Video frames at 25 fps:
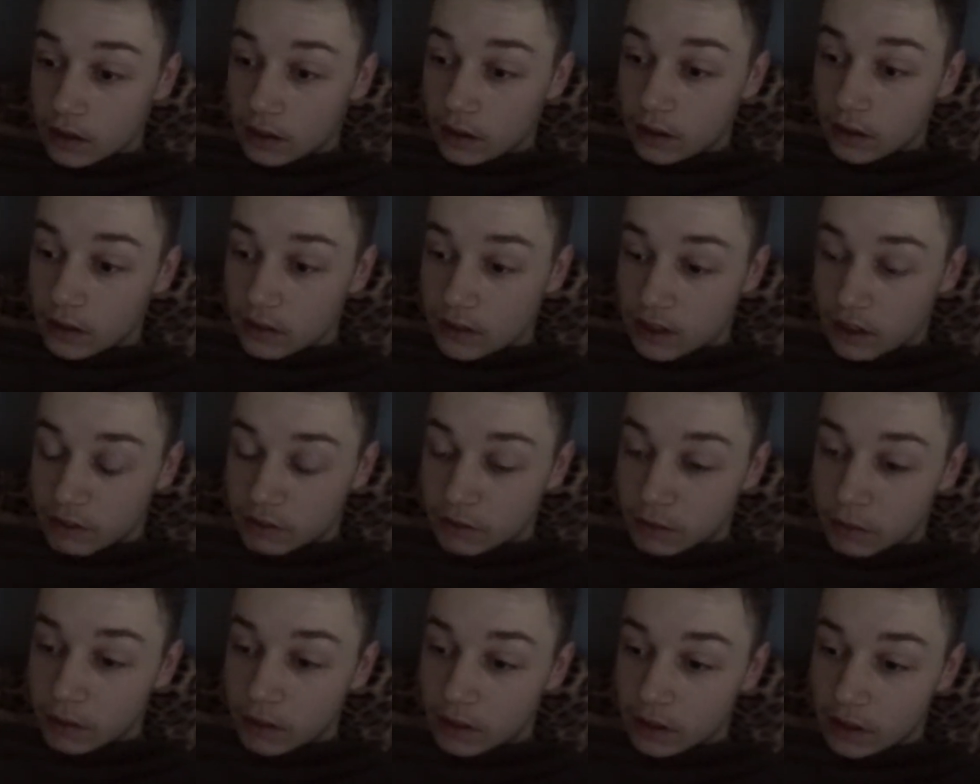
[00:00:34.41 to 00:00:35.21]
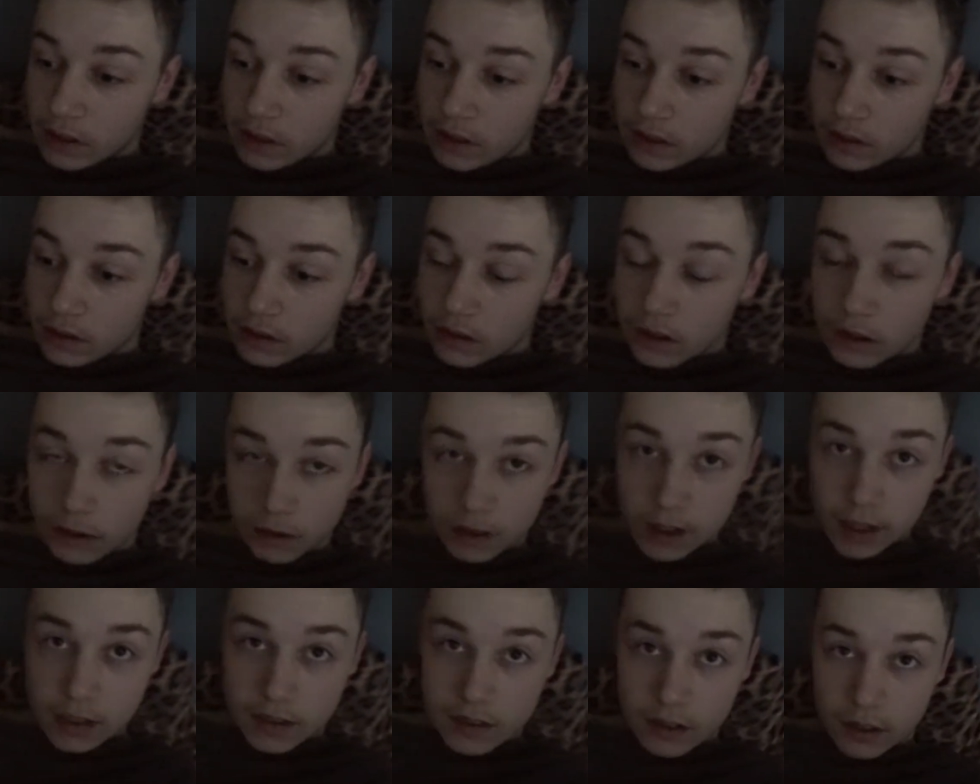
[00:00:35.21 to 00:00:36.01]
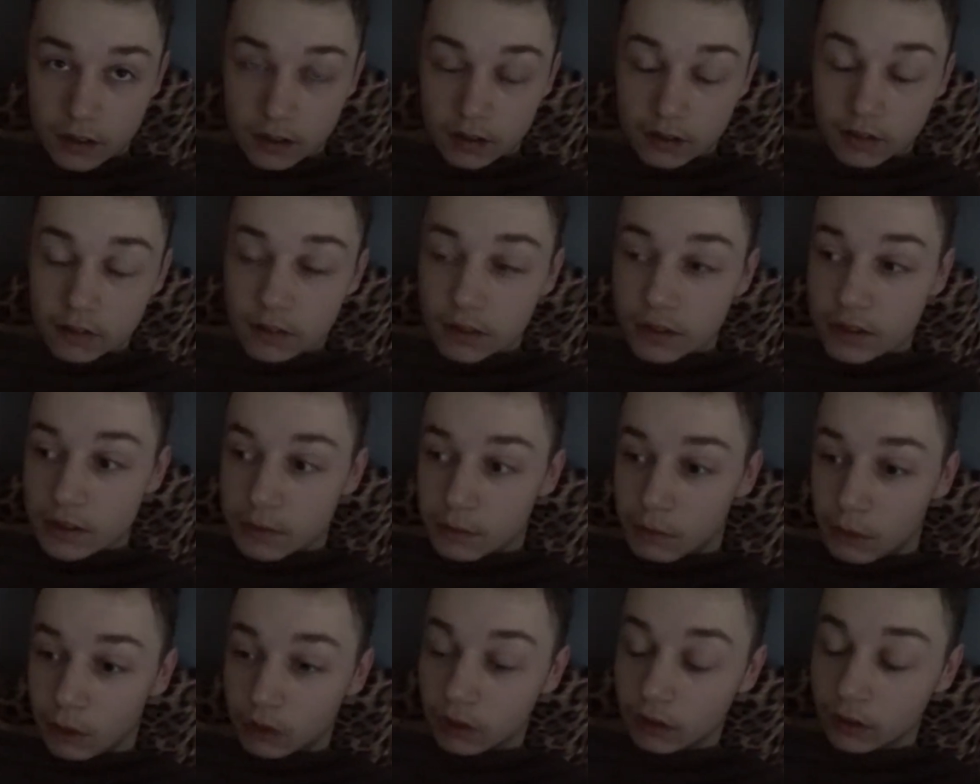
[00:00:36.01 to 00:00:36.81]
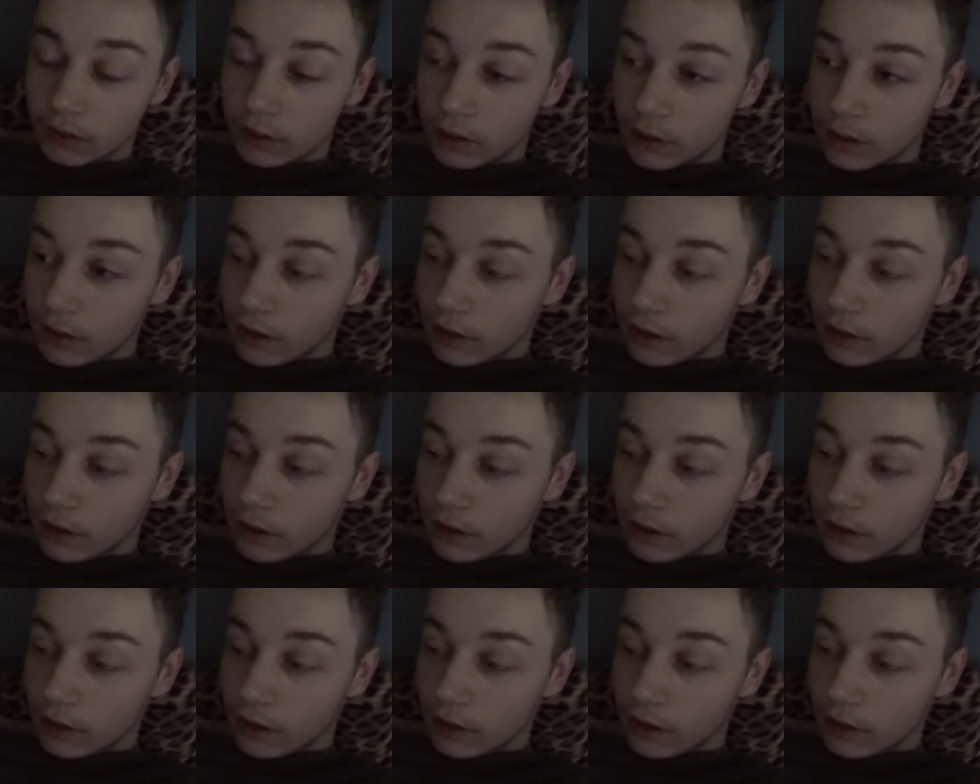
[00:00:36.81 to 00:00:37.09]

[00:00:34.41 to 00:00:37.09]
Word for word: I'll have to buy a razor, tomorrow.